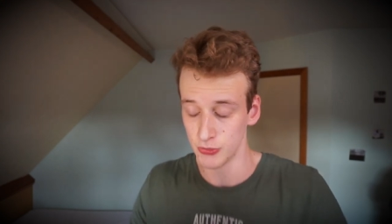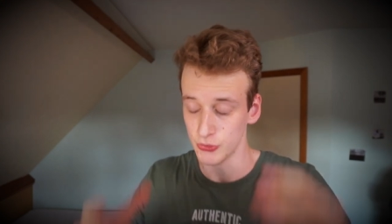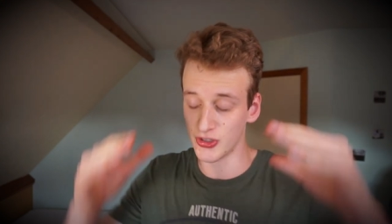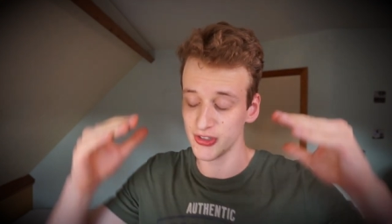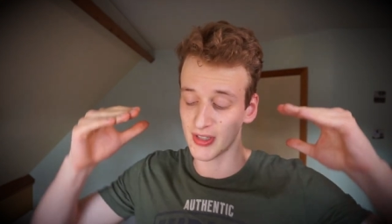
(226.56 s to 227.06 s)

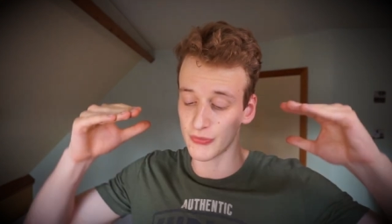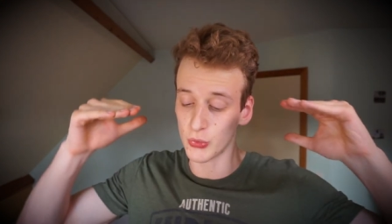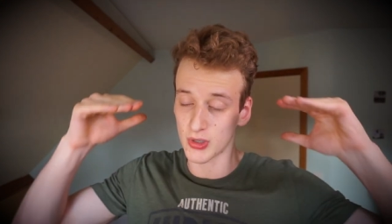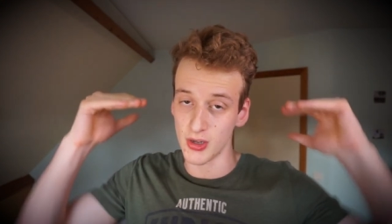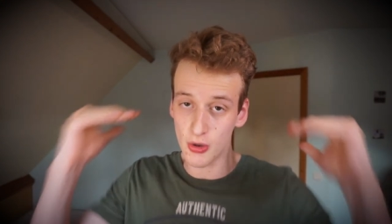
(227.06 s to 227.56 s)
You just have
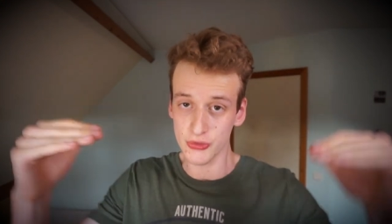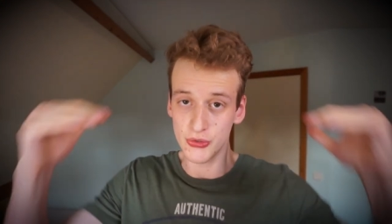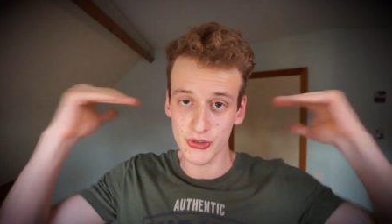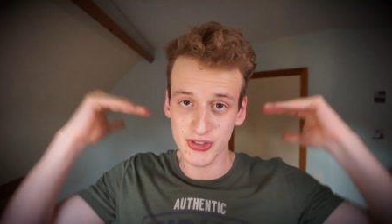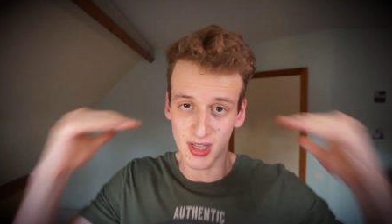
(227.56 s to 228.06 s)
to close
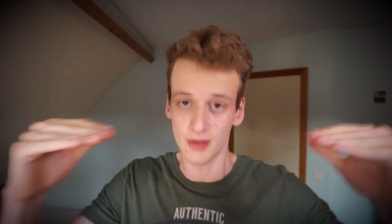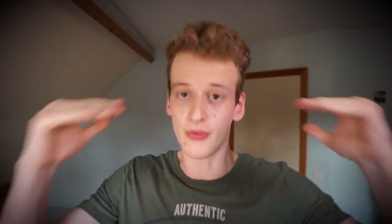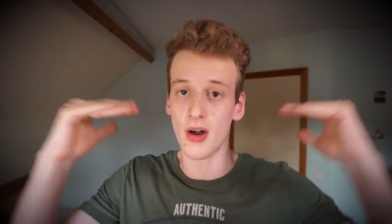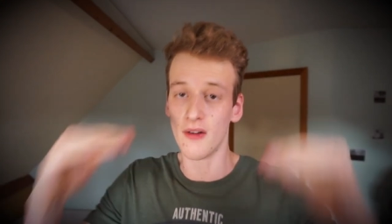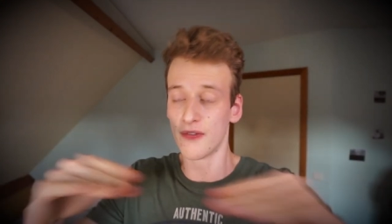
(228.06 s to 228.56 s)

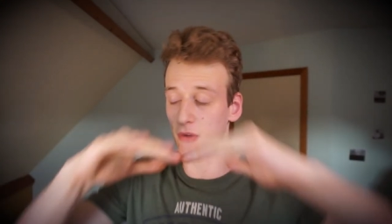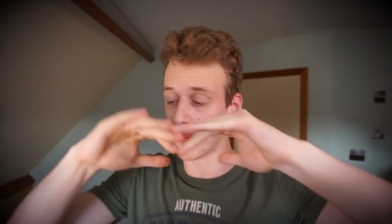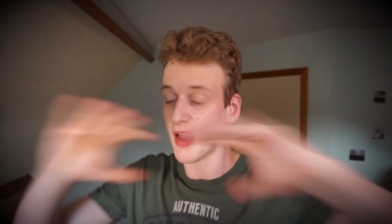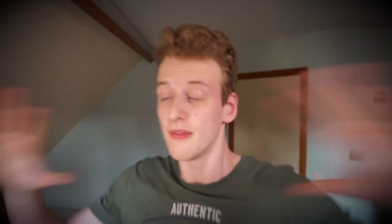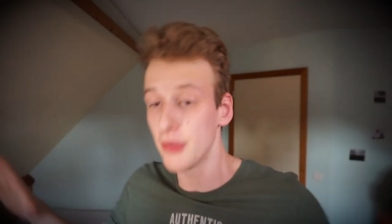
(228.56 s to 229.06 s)
yourself off
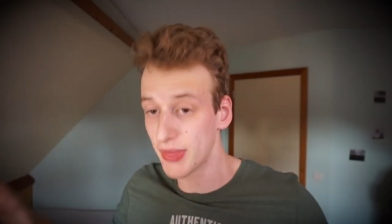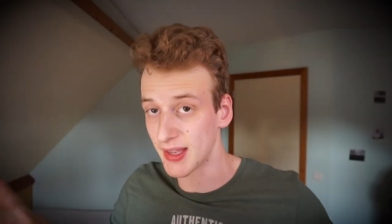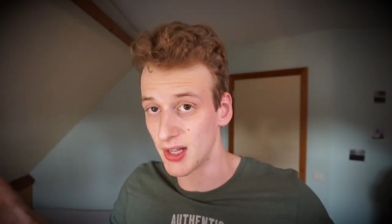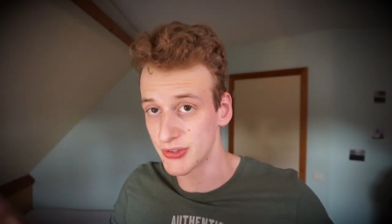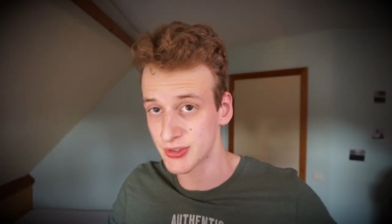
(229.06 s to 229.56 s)
from
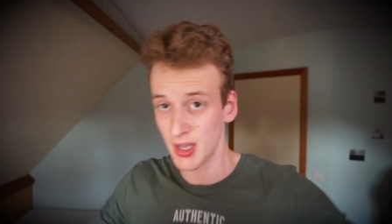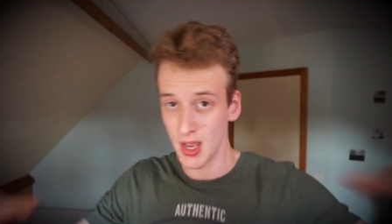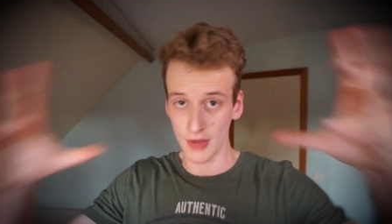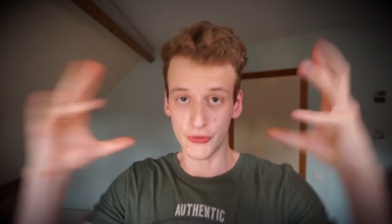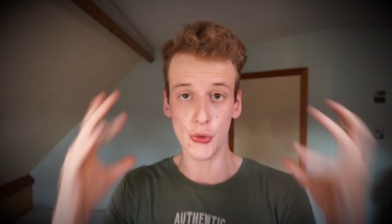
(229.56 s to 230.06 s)
everything else
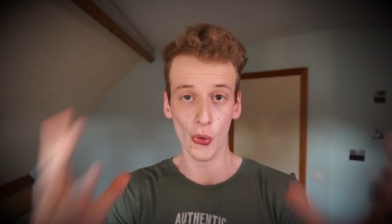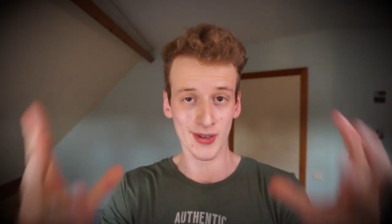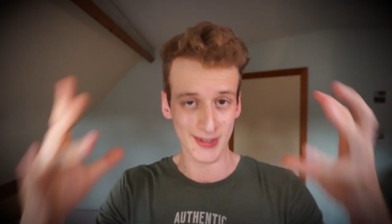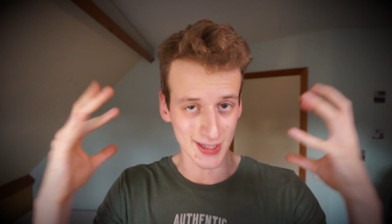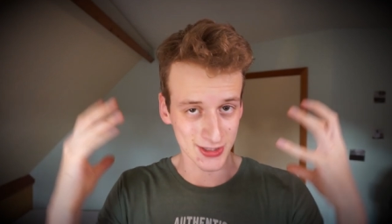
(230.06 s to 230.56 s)

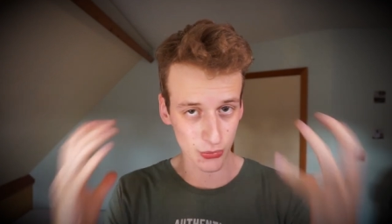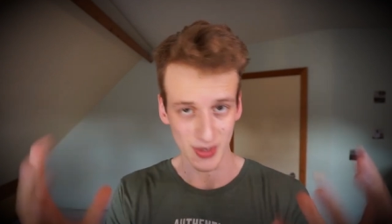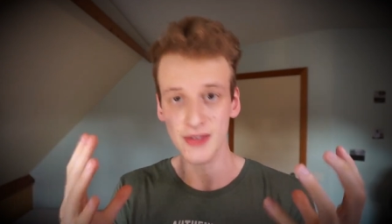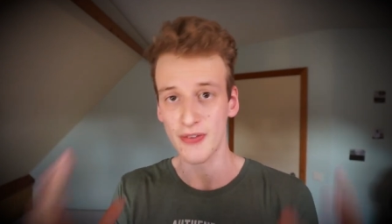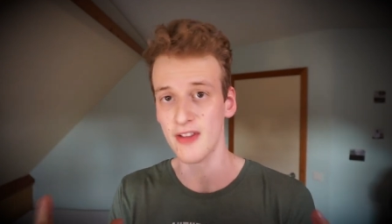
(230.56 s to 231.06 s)
during these
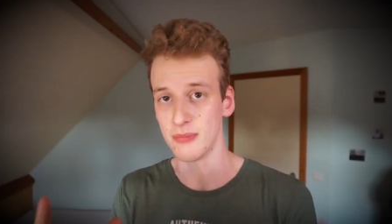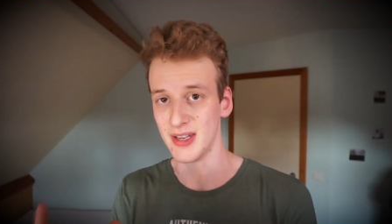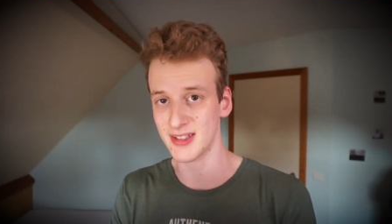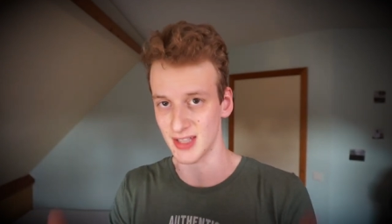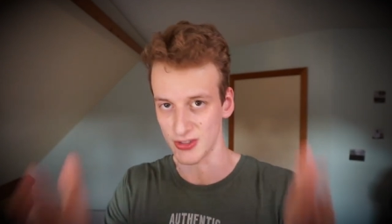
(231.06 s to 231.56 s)
25
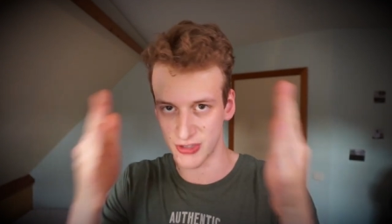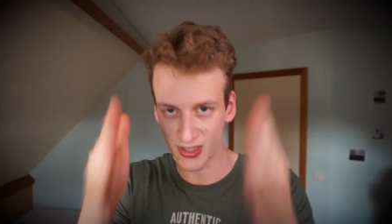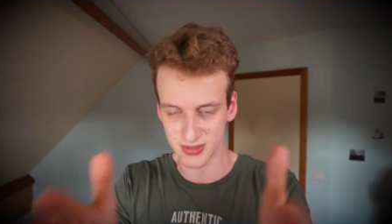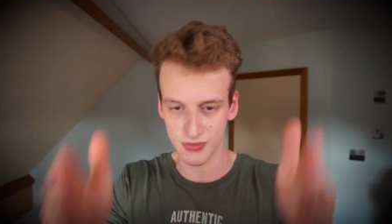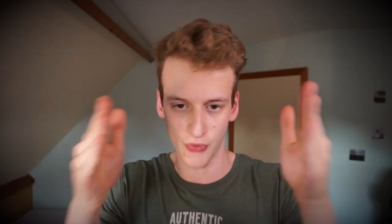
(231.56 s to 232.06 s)
minutes and
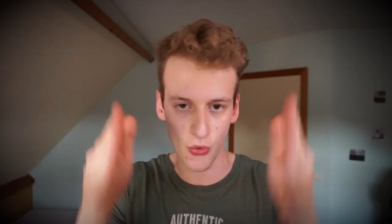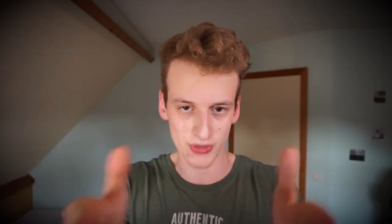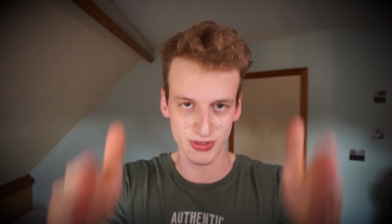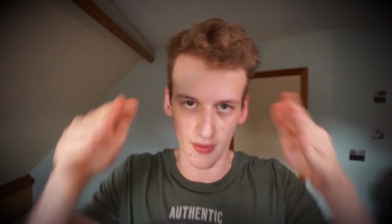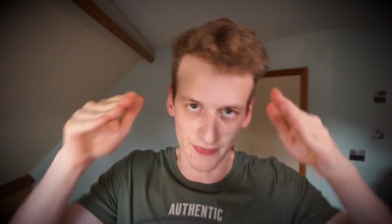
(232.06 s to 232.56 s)
just
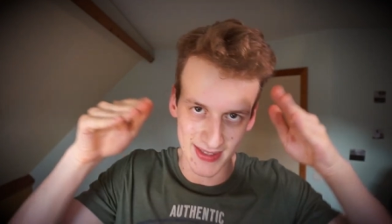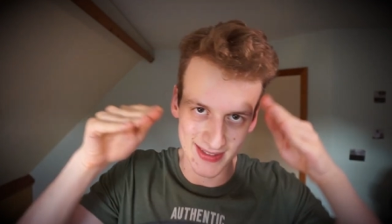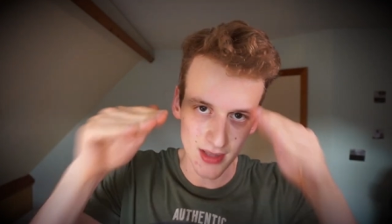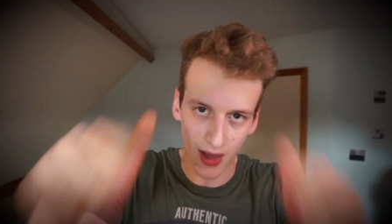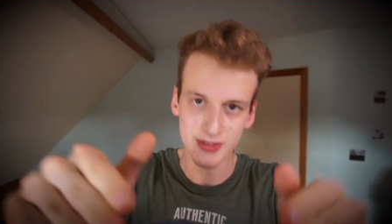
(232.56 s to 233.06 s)
focus on
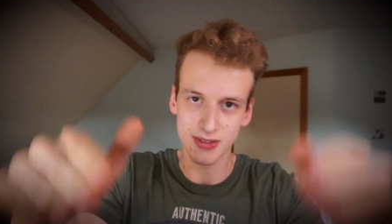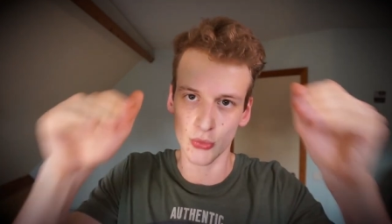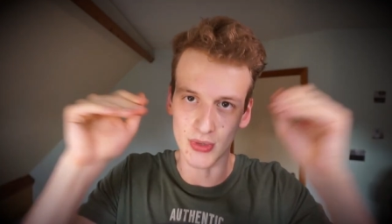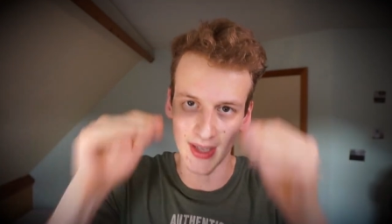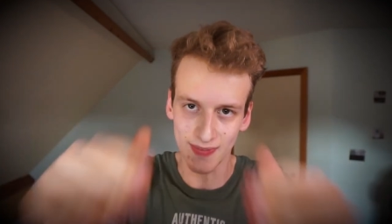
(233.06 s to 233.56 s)
this task
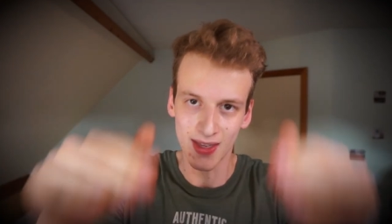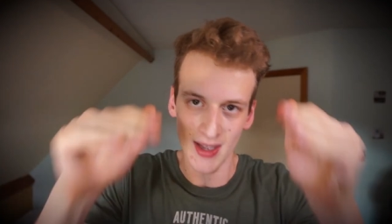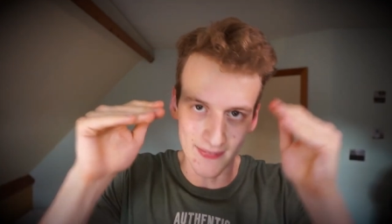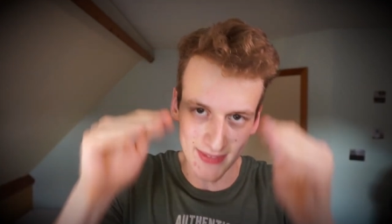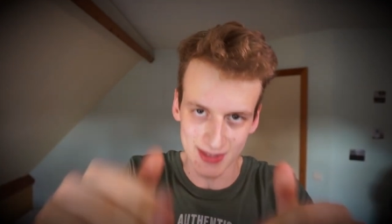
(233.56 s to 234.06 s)
to get
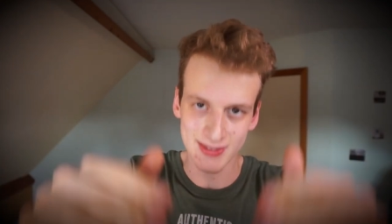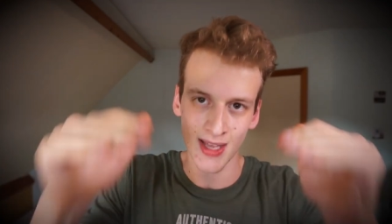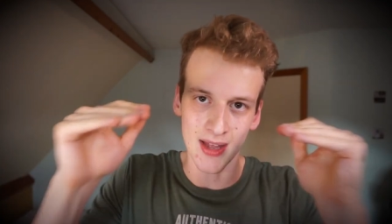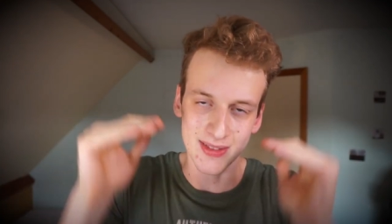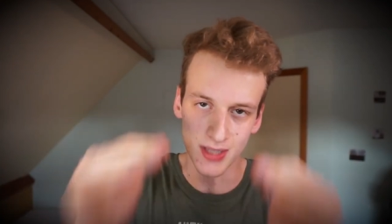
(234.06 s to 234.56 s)
this
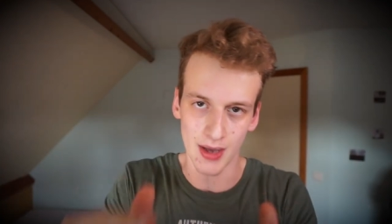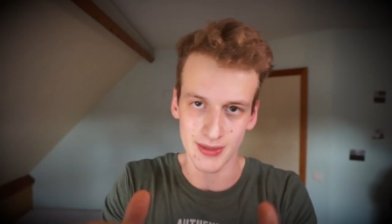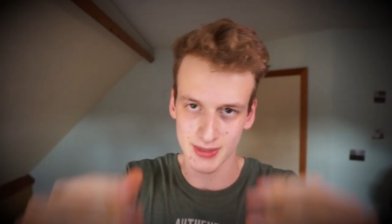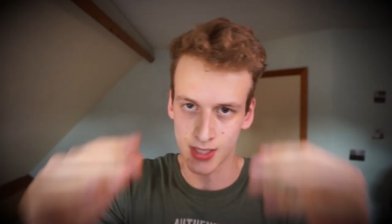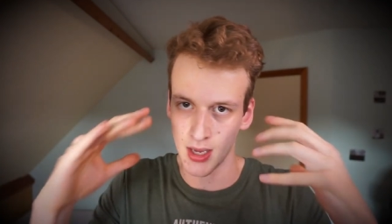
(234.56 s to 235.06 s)

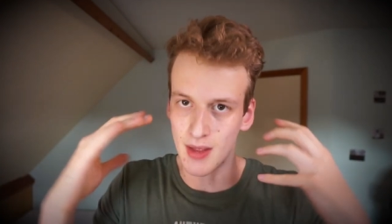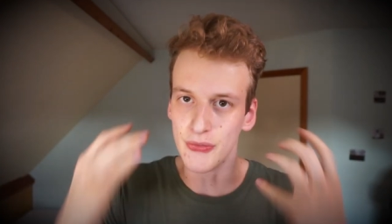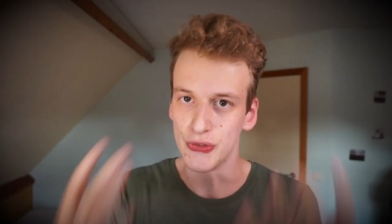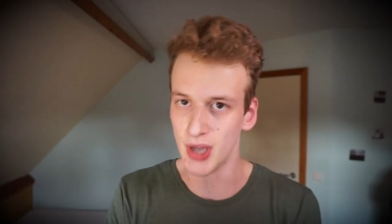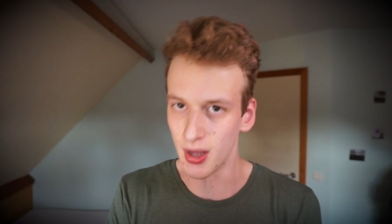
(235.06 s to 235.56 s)
task
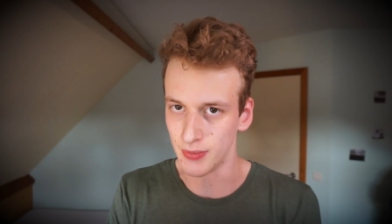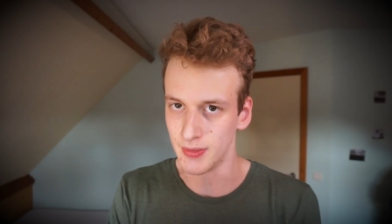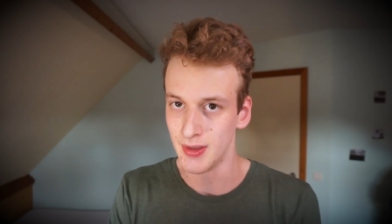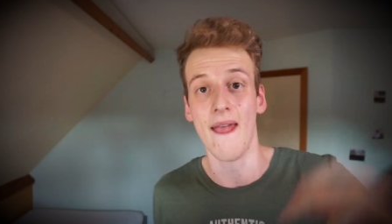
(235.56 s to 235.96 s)
done.